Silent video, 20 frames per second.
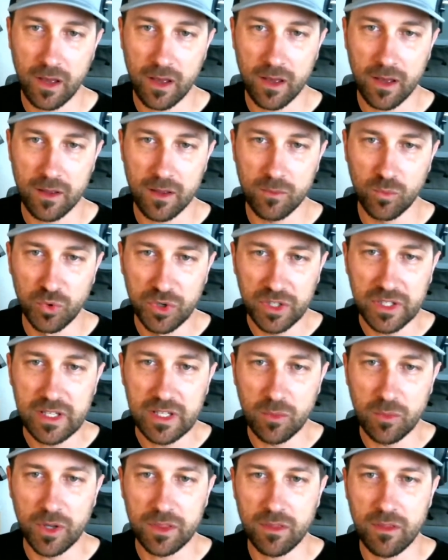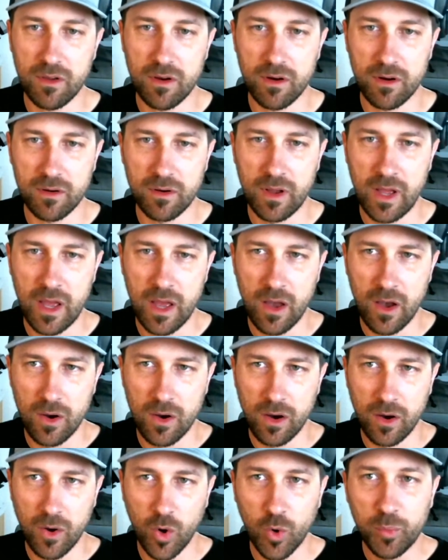really what they're
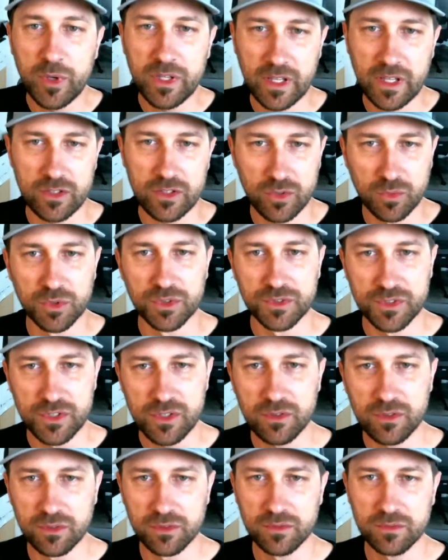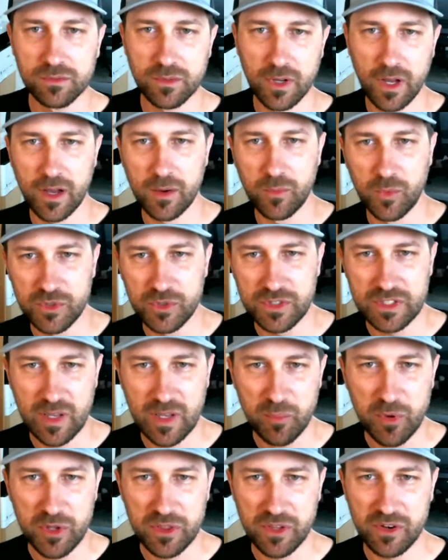hoping that you will do when you
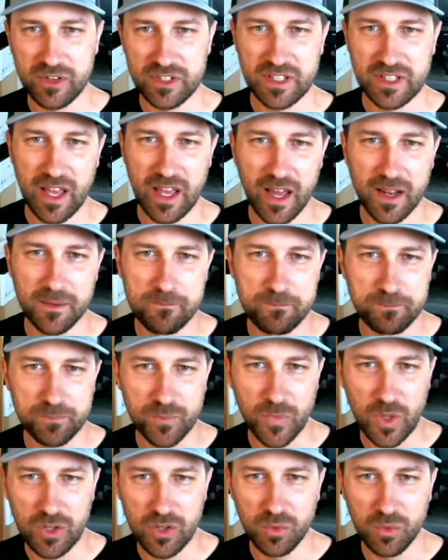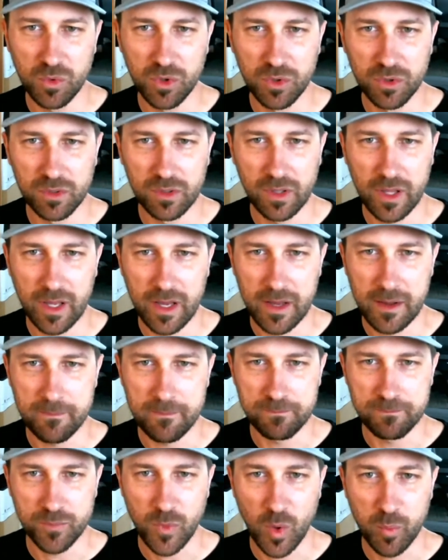step in there is that you will
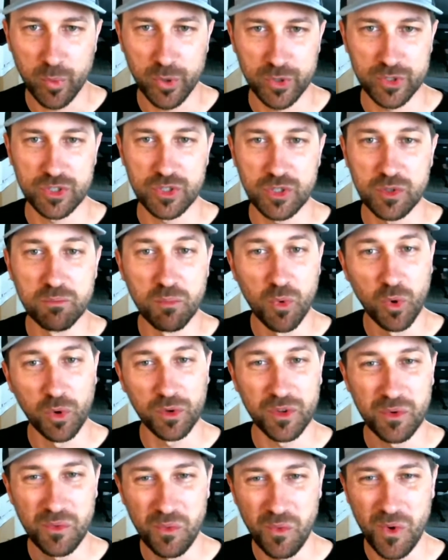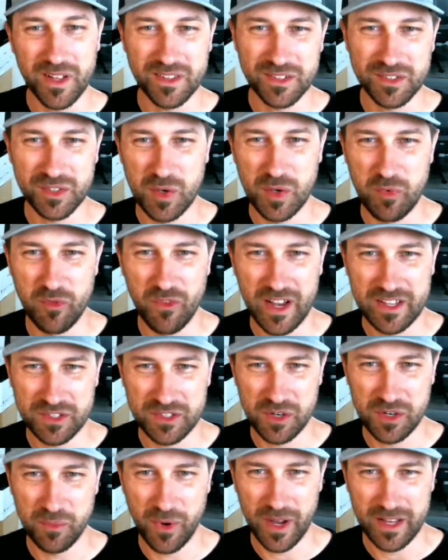pursue more than one scoop of ice
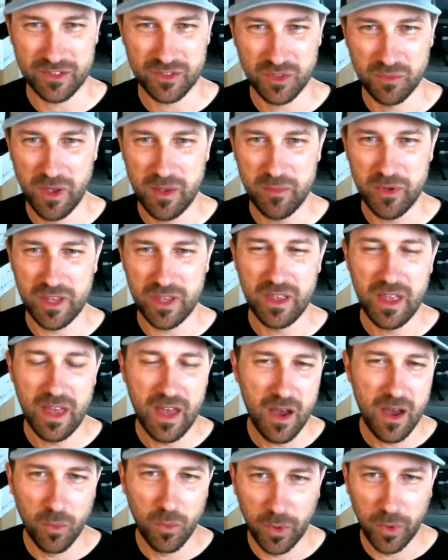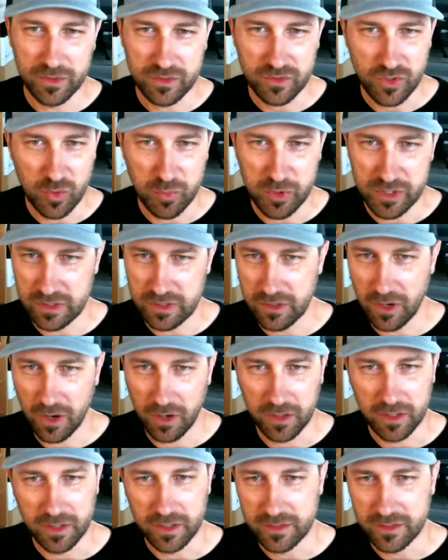cream, right? So maybe one scoop is
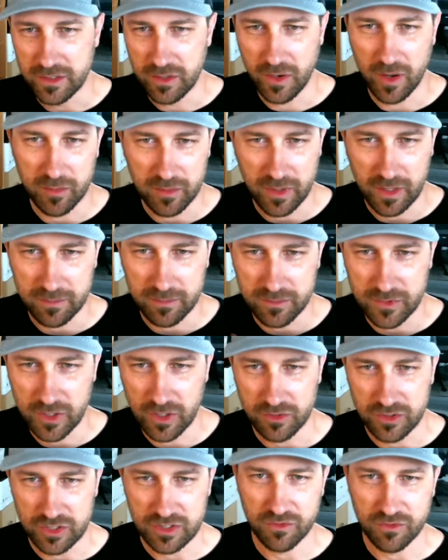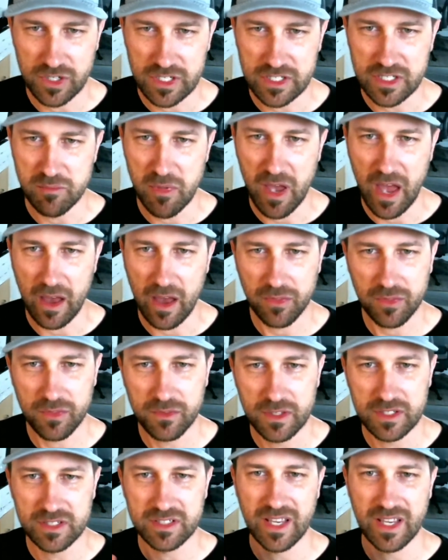$1, just for easy math.
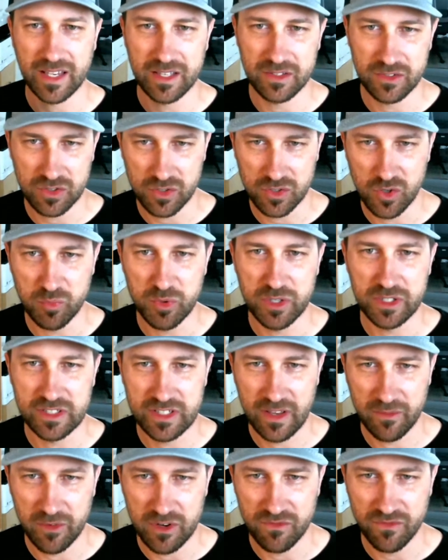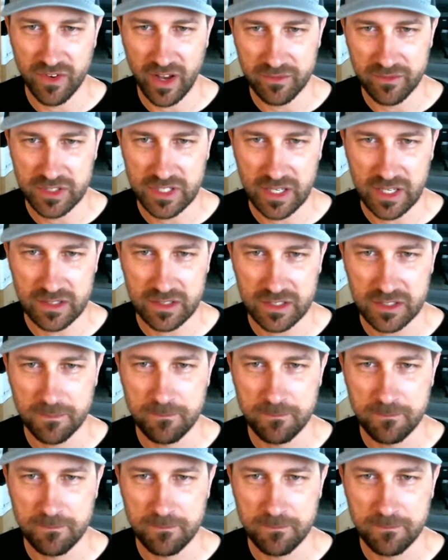The second scoop is 75 cents.